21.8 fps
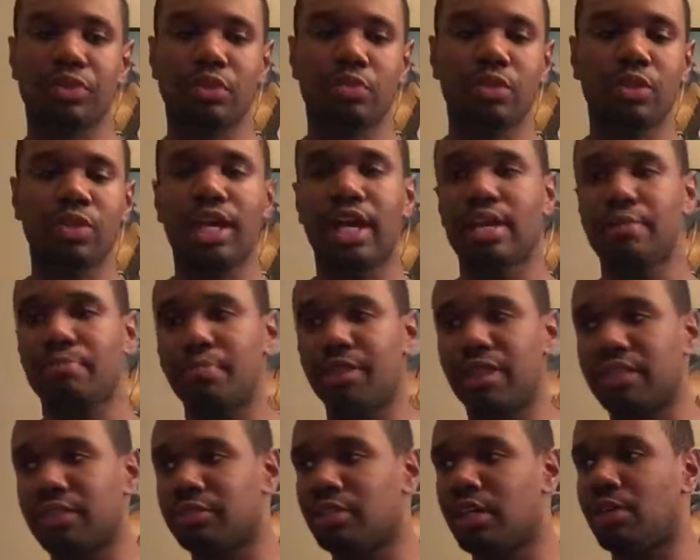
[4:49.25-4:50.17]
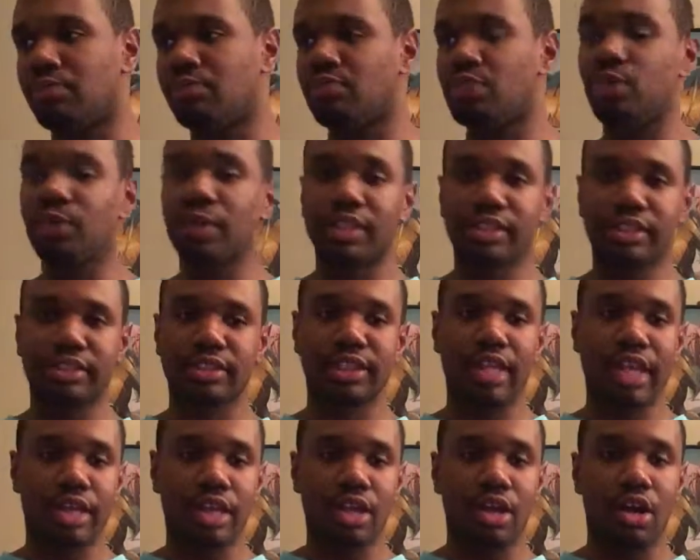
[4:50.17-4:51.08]
Well, not abyss, ruins,
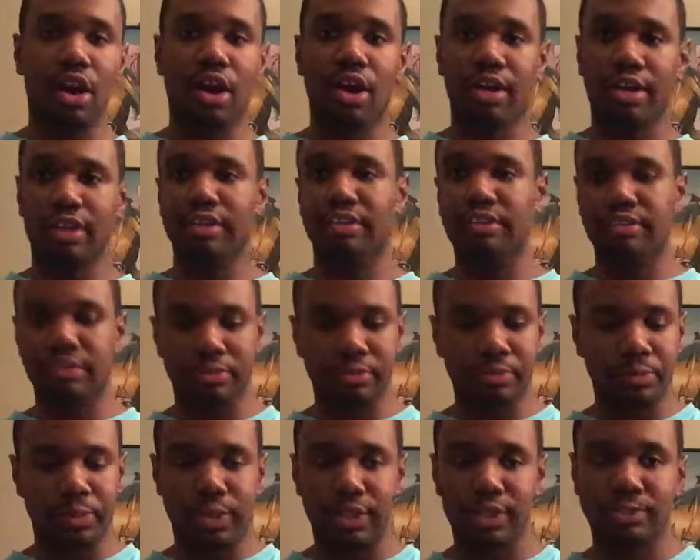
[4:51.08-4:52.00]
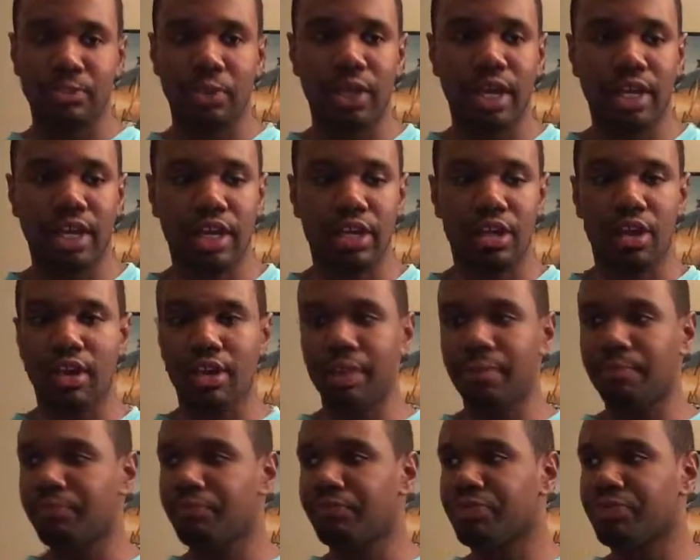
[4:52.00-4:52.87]
like a garden. It's more like a garden.